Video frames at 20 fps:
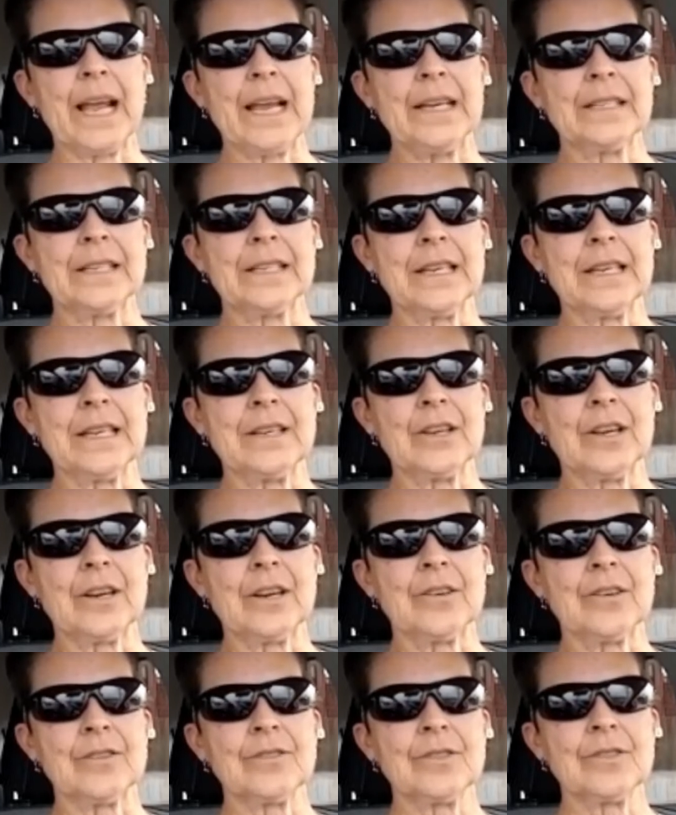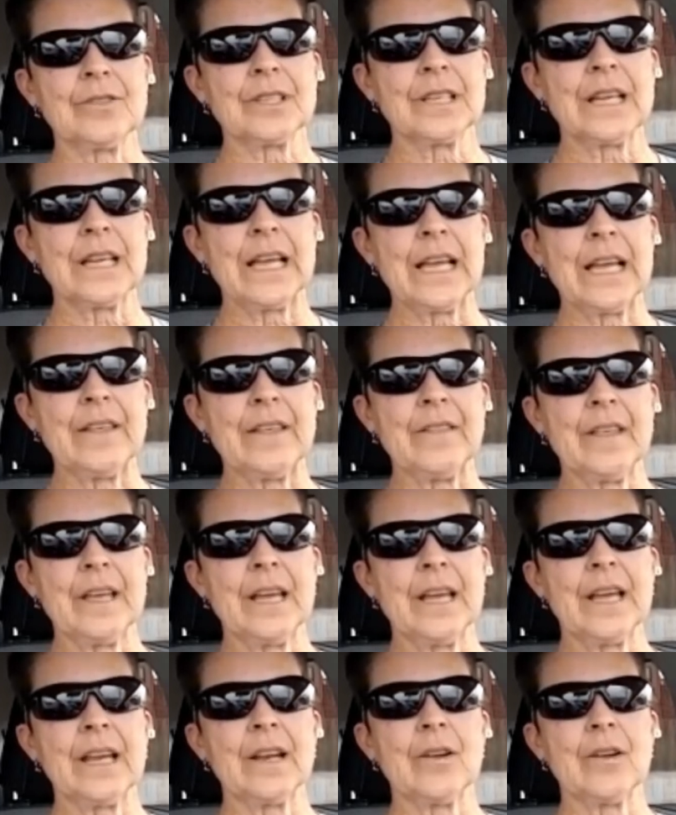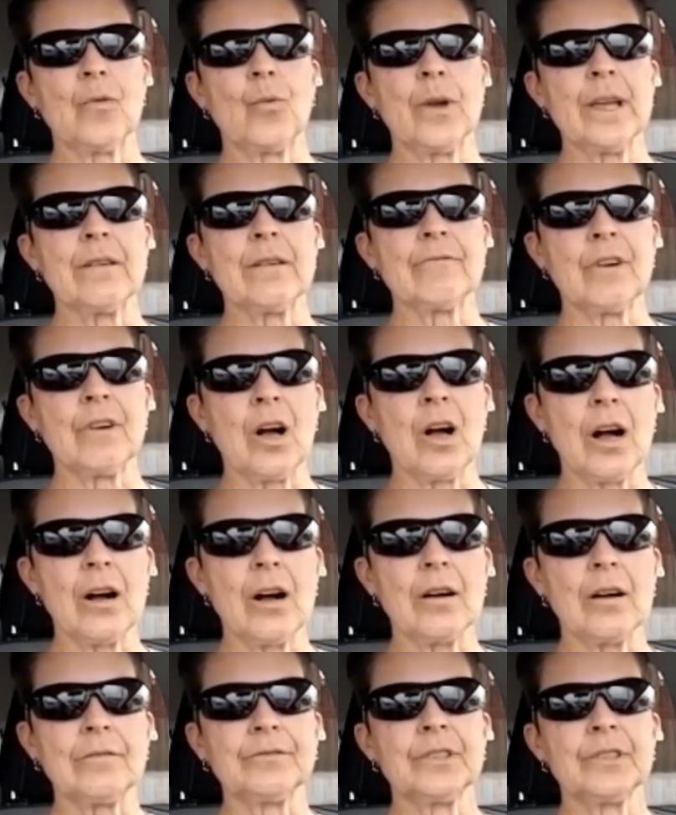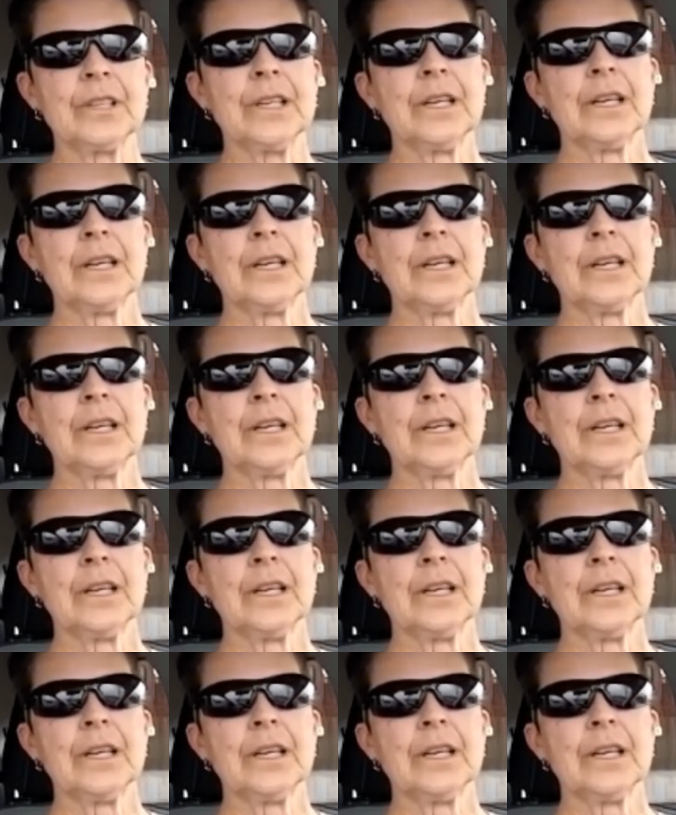18 years, and then we evolved